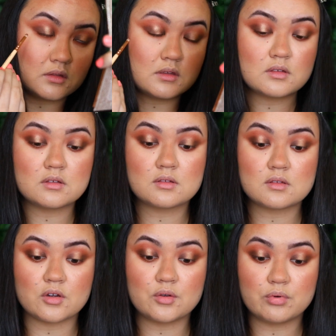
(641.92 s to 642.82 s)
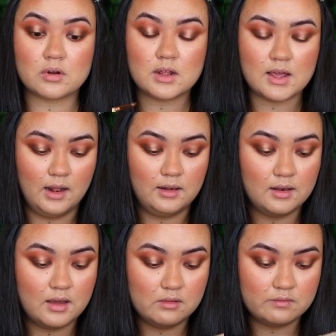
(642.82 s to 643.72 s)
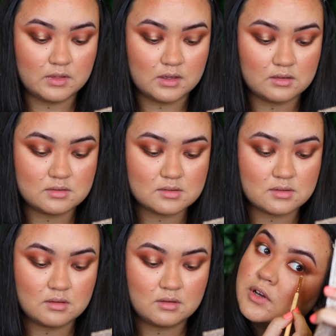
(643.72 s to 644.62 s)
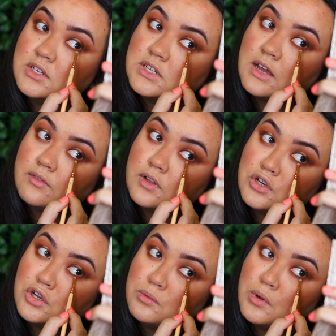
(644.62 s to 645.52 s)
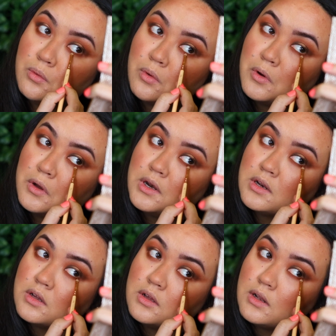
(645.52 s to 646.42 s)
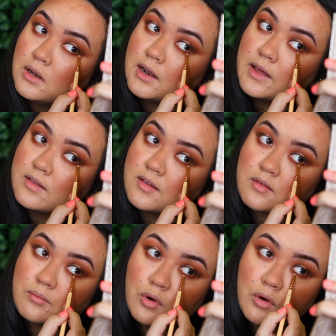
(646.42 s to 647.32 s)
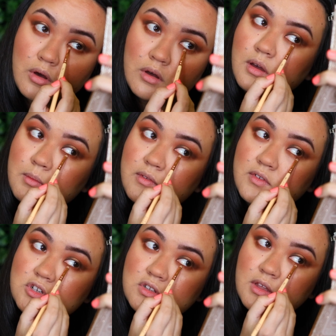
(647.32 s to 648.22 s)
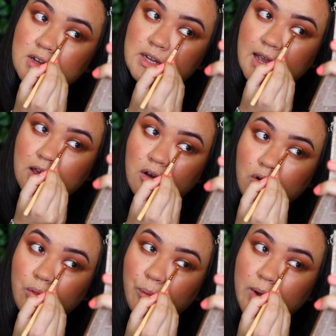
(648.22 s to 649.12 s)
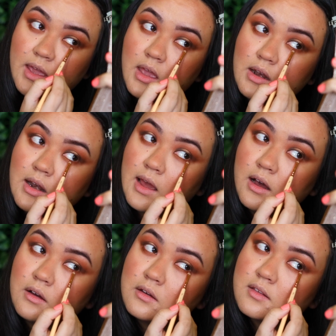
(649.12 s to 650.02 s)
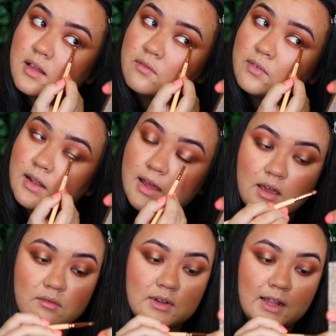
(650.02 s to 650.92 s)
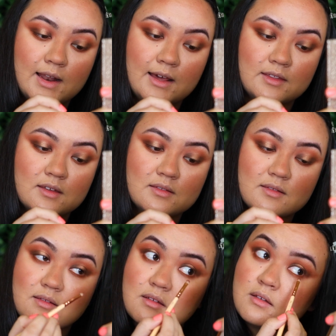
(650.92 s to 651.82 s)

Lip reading: This is so pretty. I love this. But definitely do be warned, less is more. I'm even just going to take it all the way in and out because I feel like I really like this.